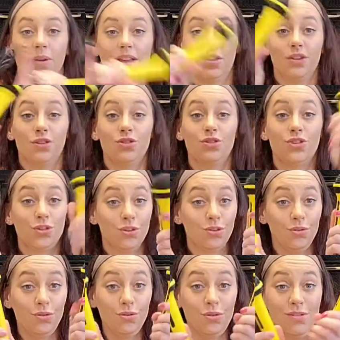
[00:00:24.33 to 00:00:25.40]
with
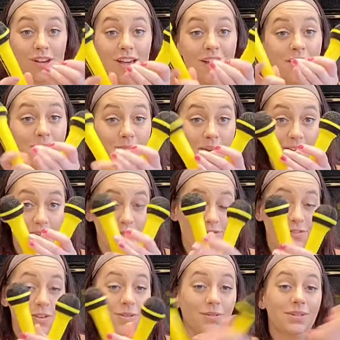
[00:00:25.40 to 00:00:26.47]
two
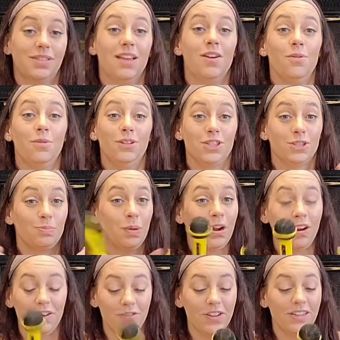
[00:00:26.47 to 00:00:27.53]
microphones, which is
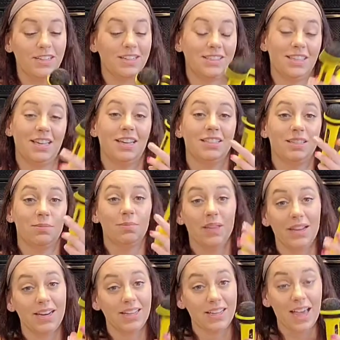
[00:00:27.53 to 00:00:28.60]
perfect because the kids can
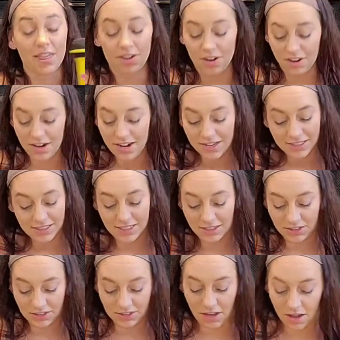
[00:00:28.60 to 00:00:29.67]
play together, sing
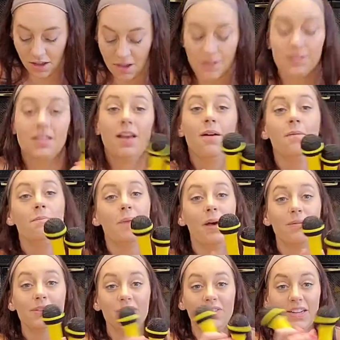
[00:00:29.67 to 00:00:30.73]
songs.
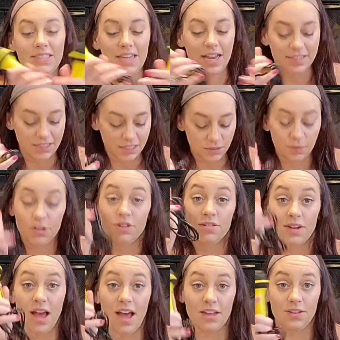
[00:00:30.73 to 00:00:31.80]
But what's fantastic is when you're
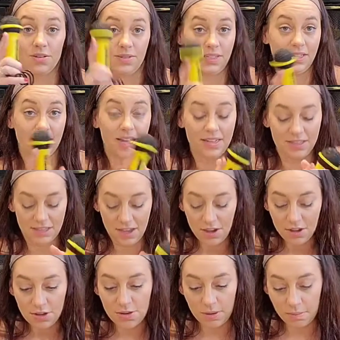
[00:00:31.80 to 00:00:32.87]
not using this,
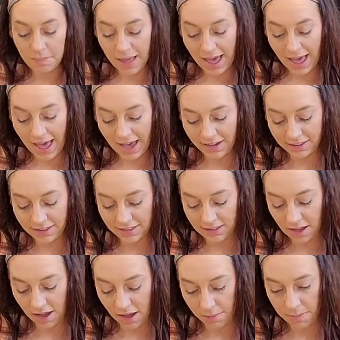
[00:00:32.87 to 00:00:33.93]
you can pack this
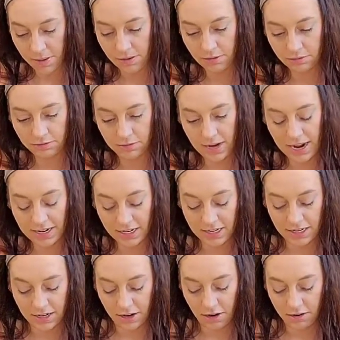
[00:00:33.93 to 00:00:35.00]
up right in
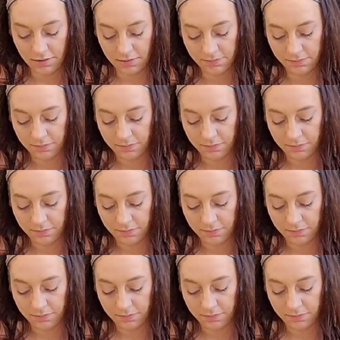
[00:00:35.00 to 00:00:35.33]
here.